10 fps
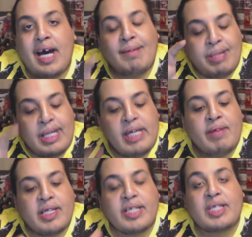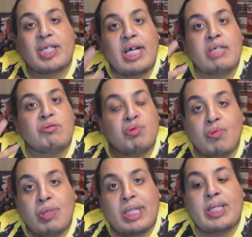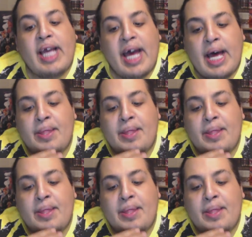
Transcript: I believe that this is truly the